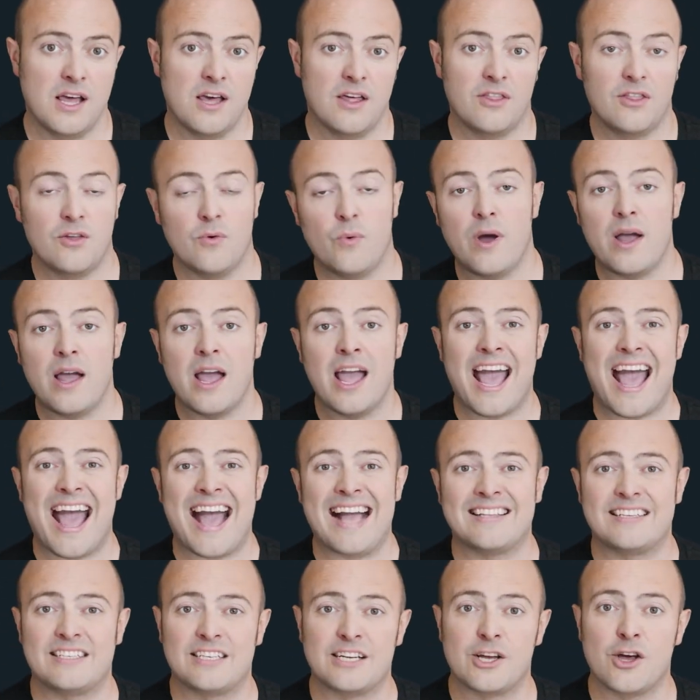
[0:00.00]
The way I
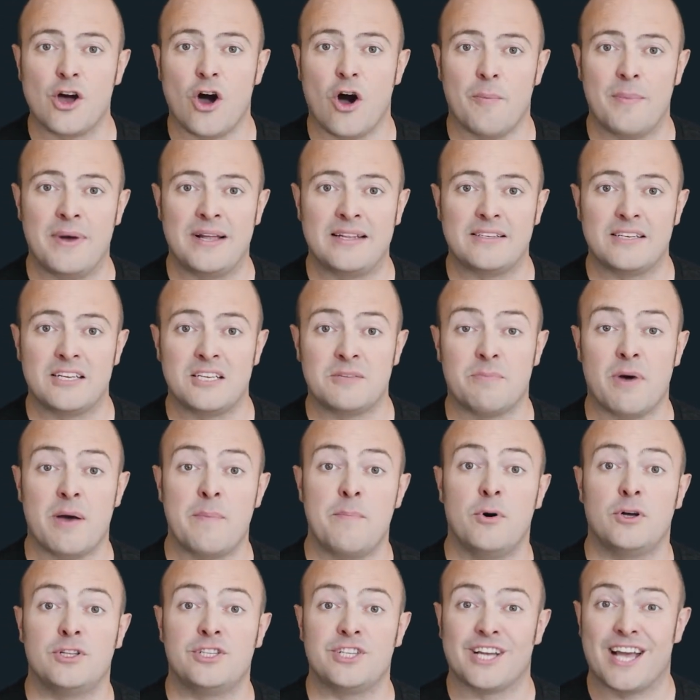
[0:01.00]
add in a comment is by
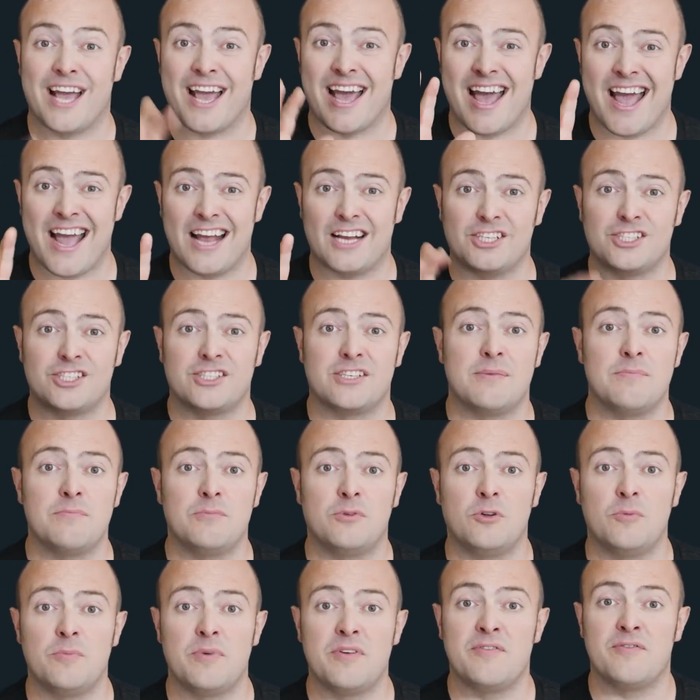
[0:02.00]
putting a hash
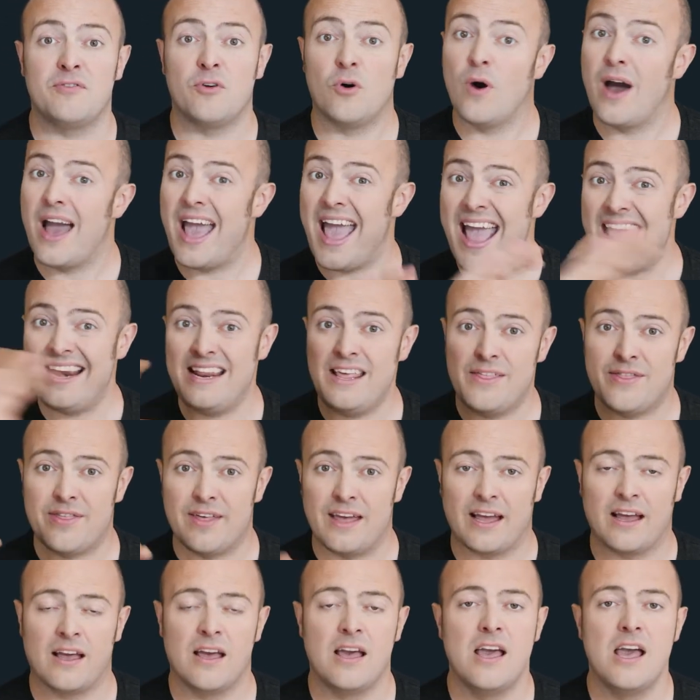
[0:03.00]
symbol before
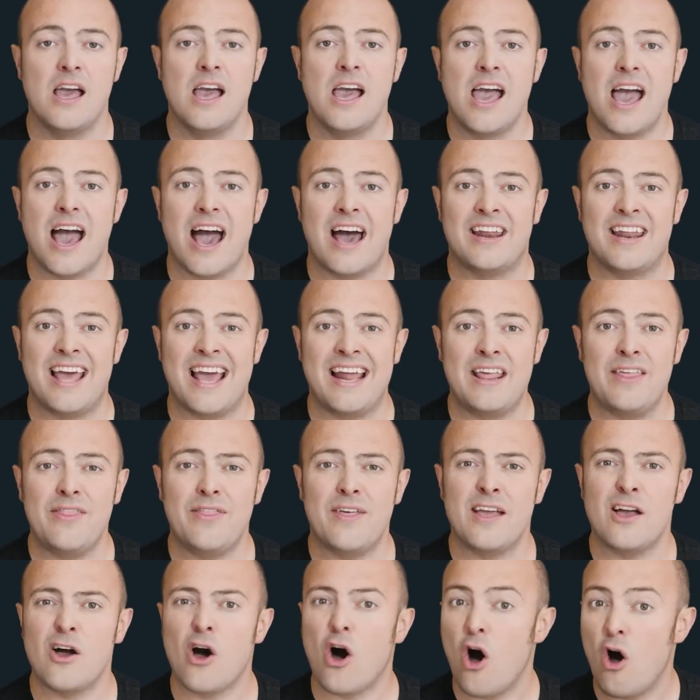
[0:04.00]
anything, and
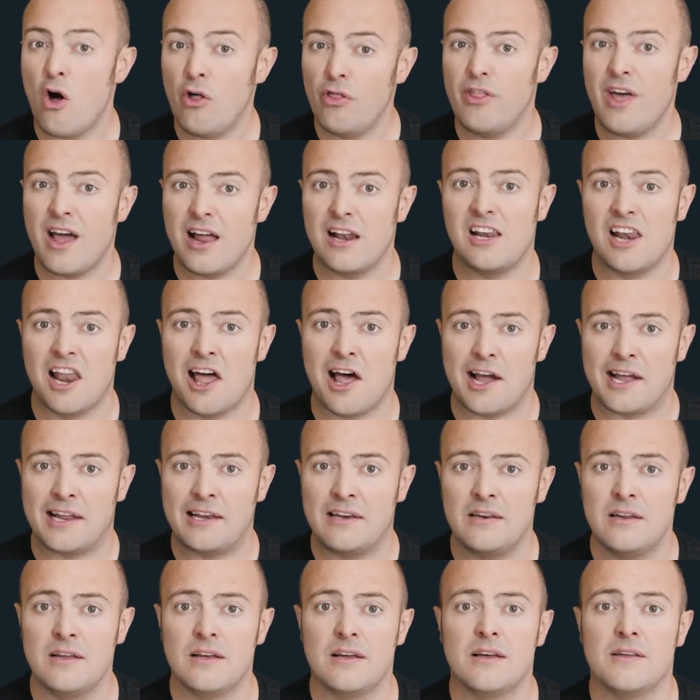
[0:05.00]
anything on that
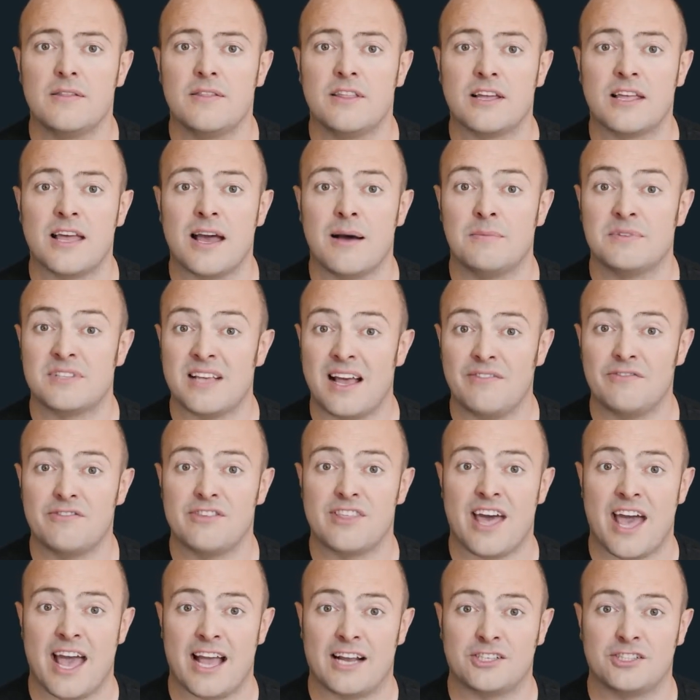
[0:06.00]
line that comes after the
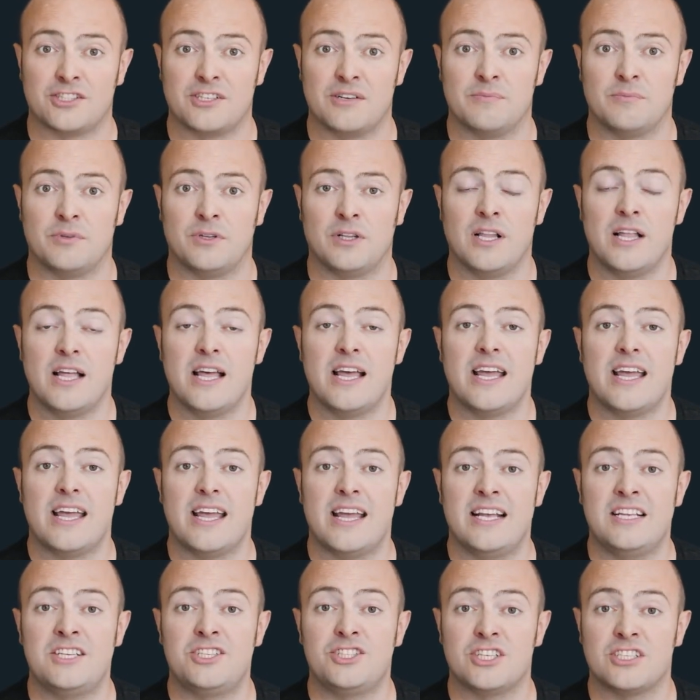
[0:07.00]
hash symbol
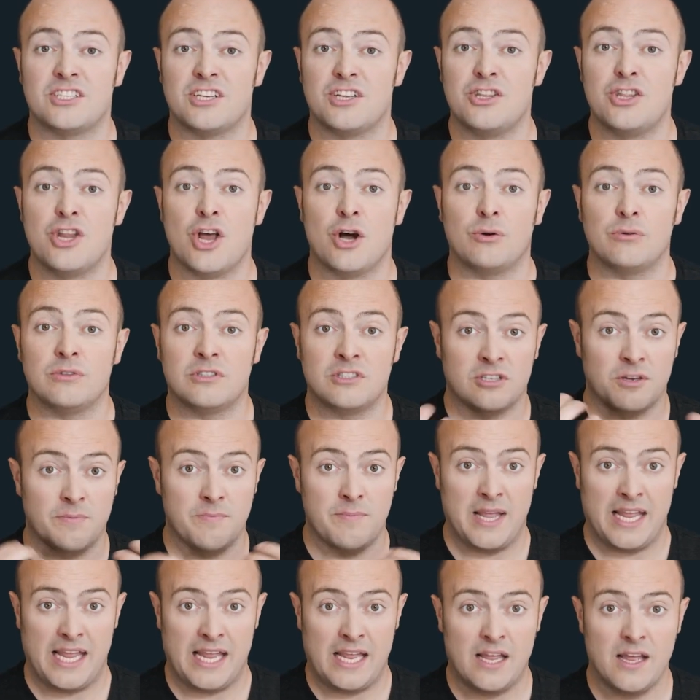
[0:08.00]
is just a note to
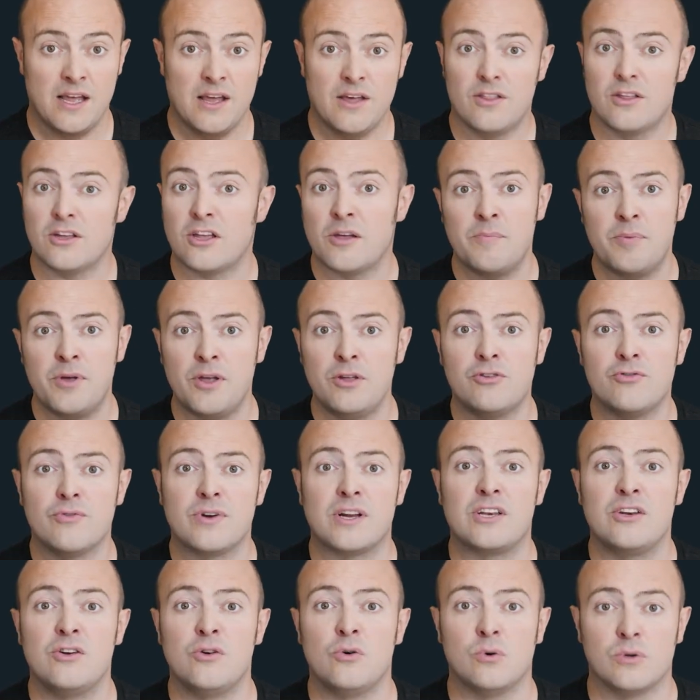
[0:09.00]
me. The computer
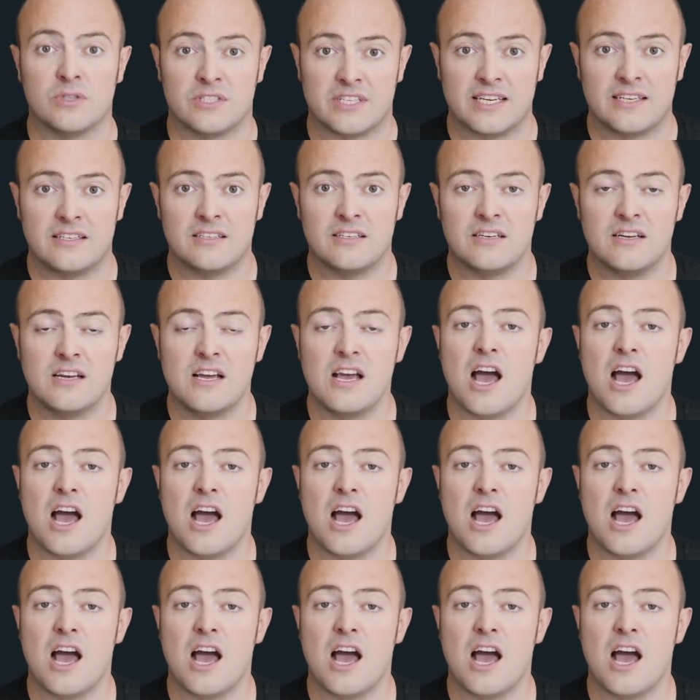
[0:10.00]
ignores it.